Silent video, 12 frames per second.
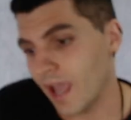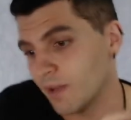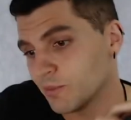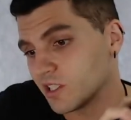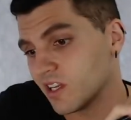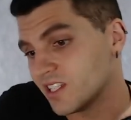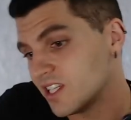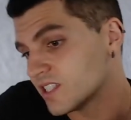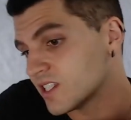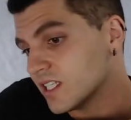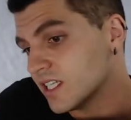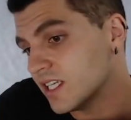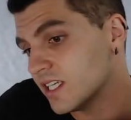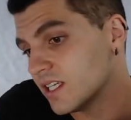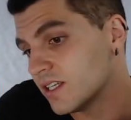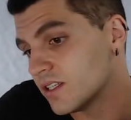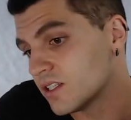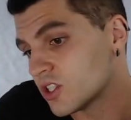Amazon doesn't
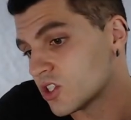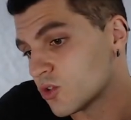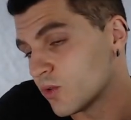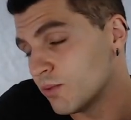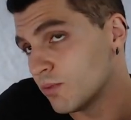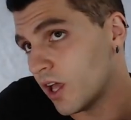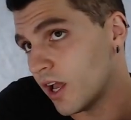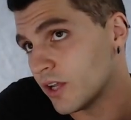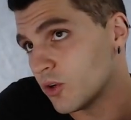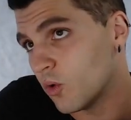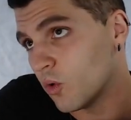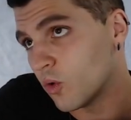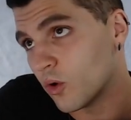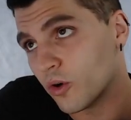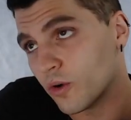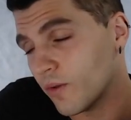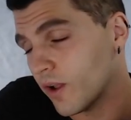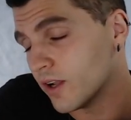streamline
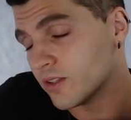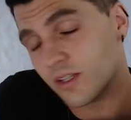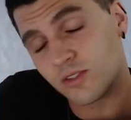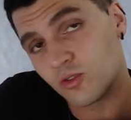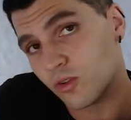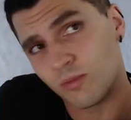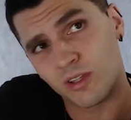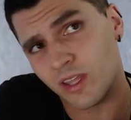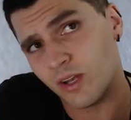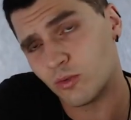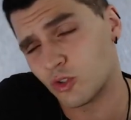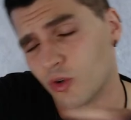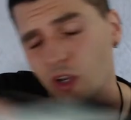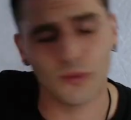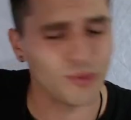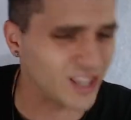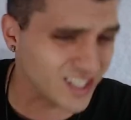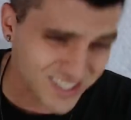or uh, not streamline, they don't
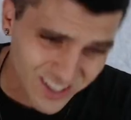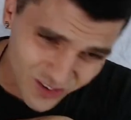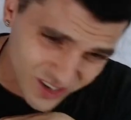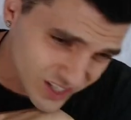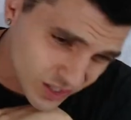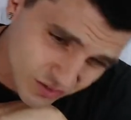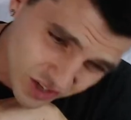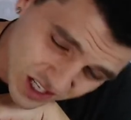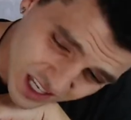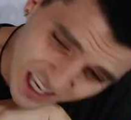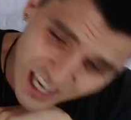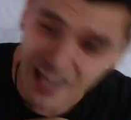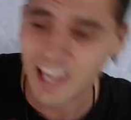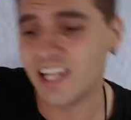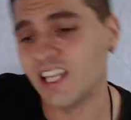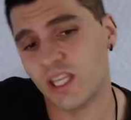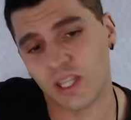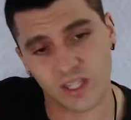trailblaze or innovate
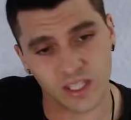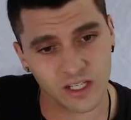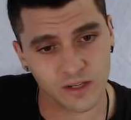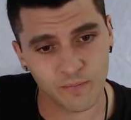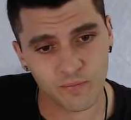anything